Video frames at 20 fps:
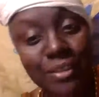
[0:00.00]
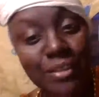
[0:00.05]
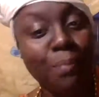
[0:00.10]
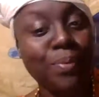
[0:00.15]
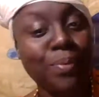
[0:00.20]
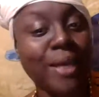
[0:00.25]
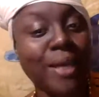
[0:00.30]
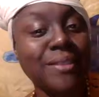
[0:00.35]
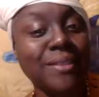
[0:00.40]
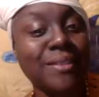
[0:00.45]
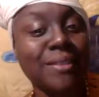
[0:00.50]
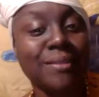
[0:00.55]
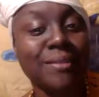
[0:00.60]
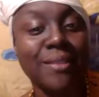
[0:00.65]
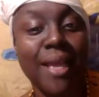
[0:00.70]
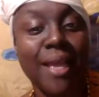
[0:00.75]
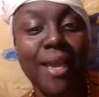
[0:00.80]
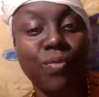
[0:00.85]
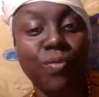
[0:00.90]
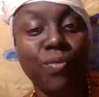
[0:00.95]
a place, a
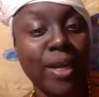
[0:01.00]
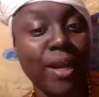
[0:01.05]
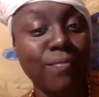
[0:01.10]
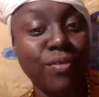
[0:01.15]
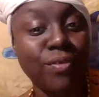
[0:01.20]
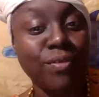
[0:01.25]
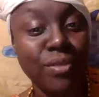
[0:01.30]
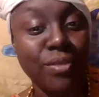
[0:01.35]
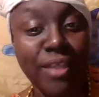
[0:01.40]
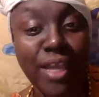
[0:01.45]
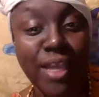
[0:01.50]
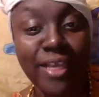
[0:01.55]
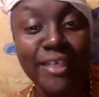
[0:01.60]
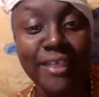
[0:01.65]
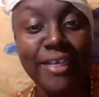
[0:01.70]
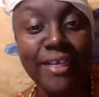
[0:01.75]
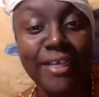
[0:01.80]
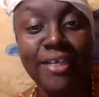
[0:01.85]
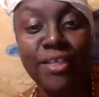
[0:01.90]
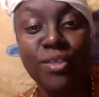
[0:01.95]
thing, whatever you think
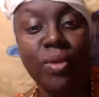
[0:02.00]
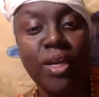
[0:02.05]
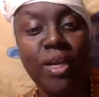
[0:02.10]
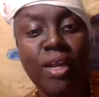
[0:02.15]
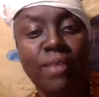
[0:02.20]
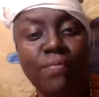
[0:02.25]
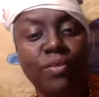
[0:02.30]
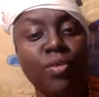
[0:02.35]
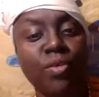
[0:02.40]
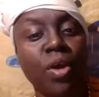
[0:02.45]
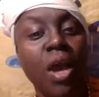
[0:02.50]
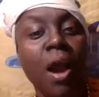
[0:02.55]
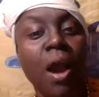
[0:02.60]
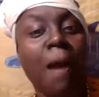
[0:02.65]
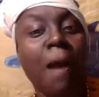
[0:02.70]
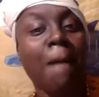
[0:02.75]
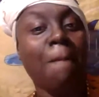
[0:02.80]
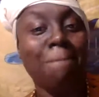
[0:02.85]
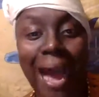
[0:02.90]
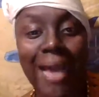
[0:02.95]
it is, whatever you
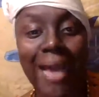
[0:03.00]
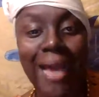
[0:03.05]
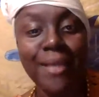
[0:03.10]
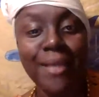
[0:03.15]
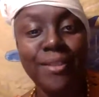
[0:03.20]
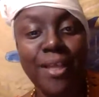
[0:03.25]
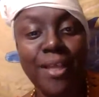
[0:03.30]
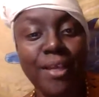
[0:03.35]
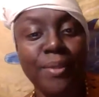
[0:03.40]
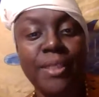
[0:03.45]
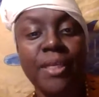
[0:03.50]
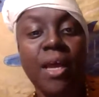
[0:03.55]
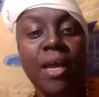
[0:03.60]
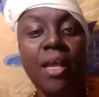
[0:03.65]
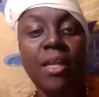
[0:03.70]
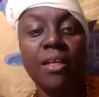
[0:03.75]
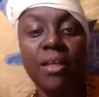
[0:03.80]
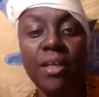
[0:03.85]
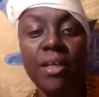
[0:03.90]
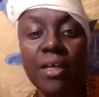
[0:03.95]
might think it is,
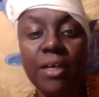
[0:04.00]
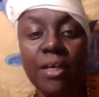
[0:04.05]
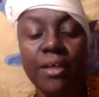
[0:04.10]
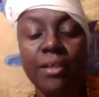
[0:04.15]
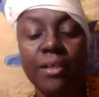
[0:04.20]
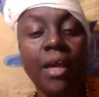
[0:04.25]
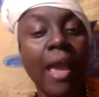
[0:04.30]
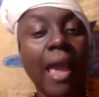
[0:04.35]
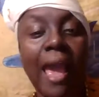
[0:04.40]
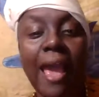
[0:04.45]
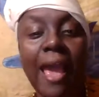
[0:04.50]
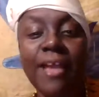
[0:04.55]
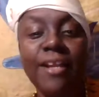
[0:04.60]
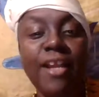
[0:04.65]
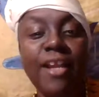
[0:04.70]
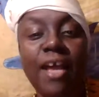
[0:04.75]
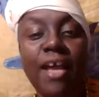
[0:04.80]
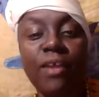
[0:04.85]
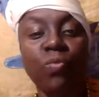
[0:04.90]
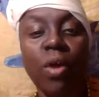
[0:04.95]
look, ain't
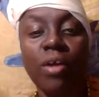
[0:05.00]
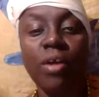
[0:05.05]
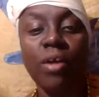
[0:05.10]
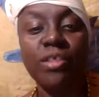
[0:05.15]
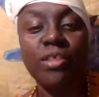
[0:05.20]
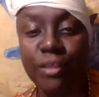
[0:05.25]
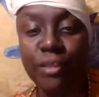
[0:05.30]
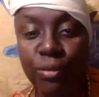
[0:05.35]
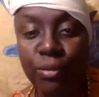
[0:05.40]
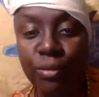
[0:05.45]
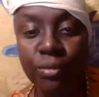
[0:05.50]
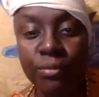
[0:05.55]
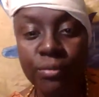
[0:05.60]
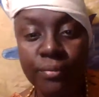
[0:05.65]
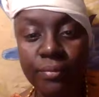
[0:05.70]
nothing worse than you